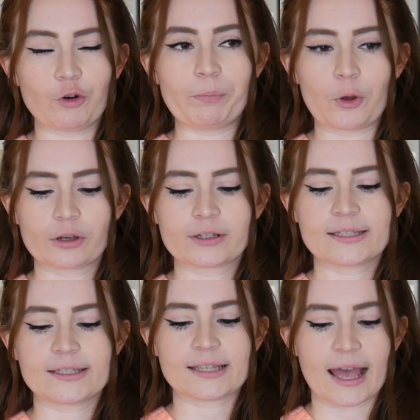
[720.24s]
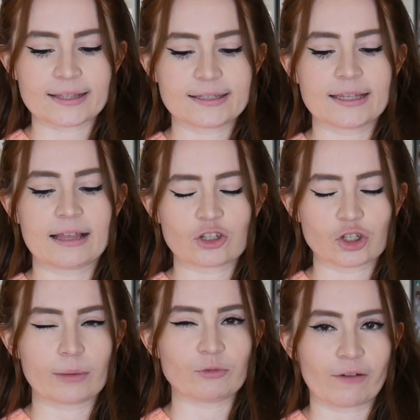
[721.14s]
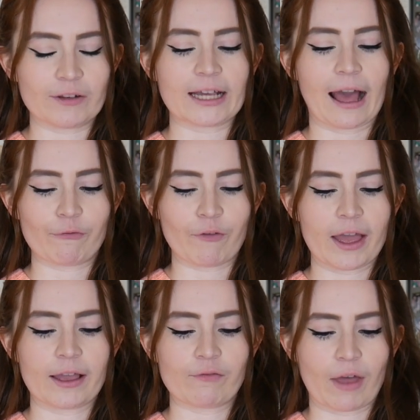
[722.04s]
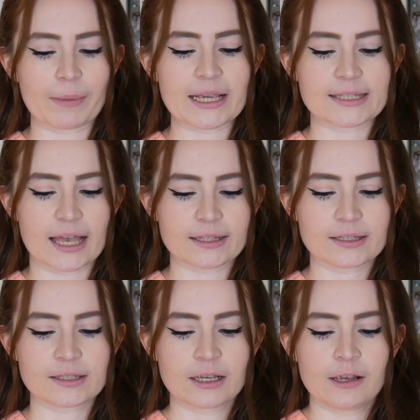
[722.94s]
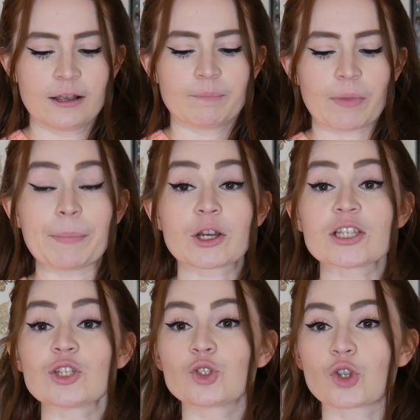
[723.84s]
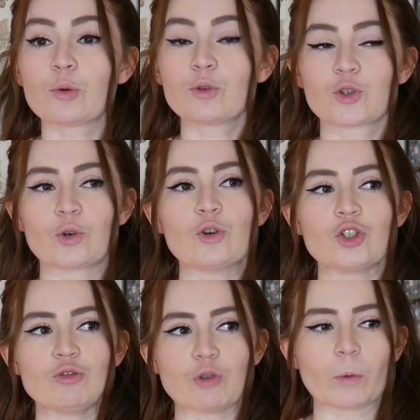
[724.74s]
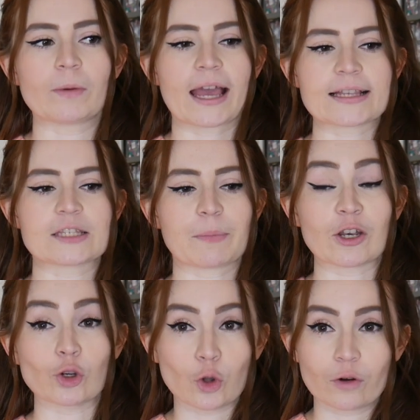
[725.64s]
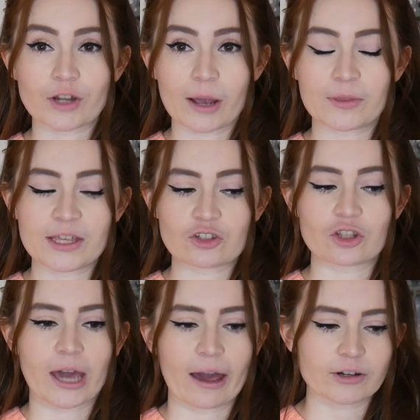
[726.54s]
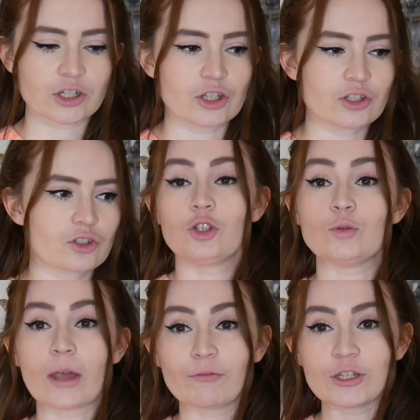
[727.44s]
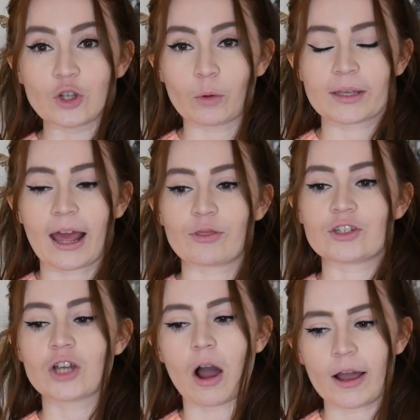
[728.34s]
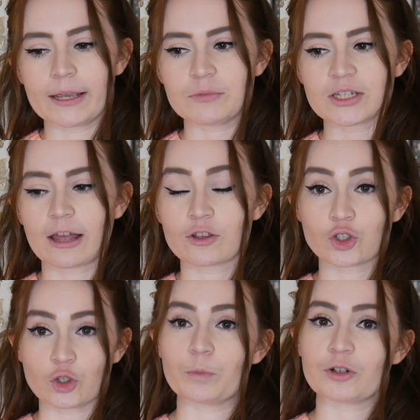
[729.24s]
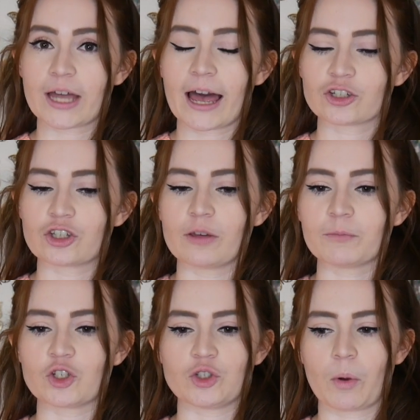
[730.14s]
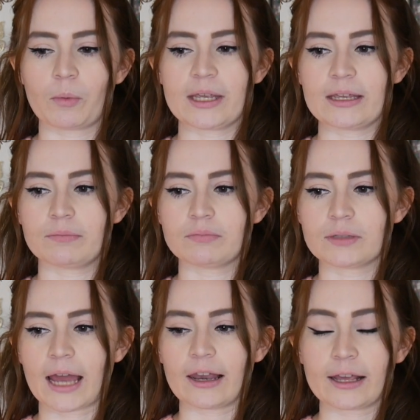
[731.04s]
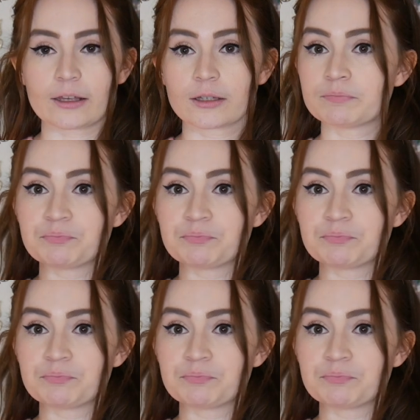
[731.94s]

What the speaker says: book set in a time traveling cafe, if that makes sense. And because it's so short, you don't get to spend a lot of time with each of the characters. You definitely don't get the time to get super attached to them because you only get like